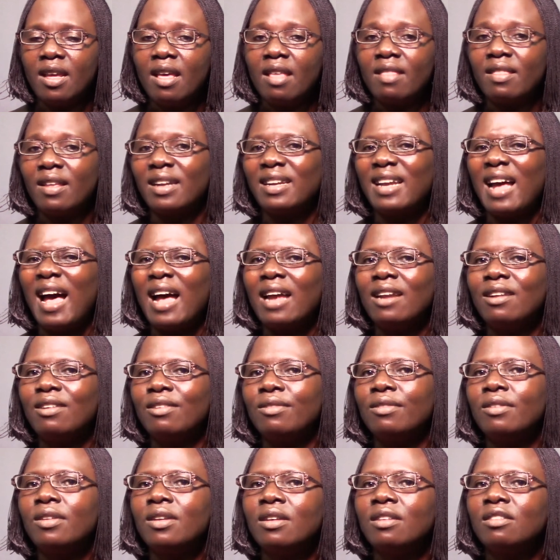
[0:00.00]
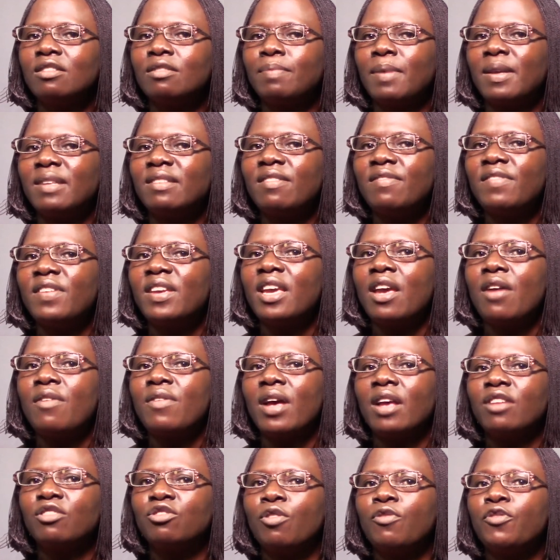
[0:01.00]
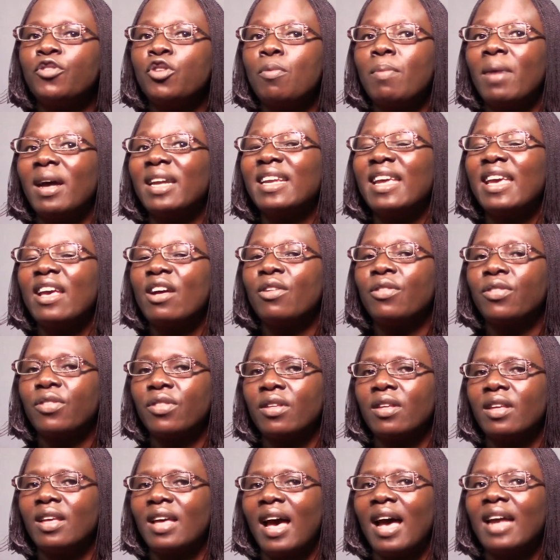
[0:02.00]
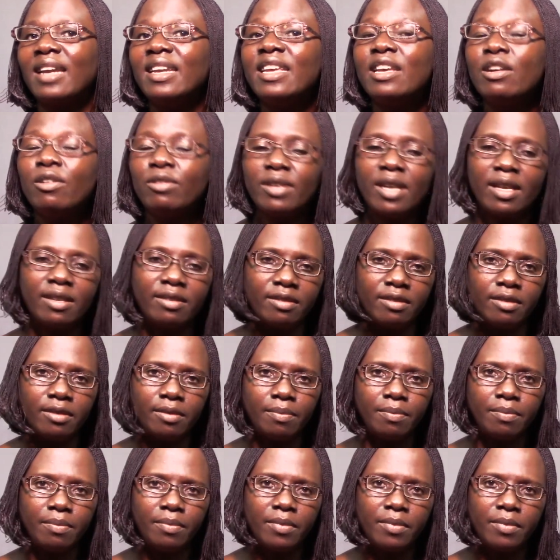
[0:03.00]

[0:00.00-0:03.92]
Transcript: that handle specific areas of human health and illness.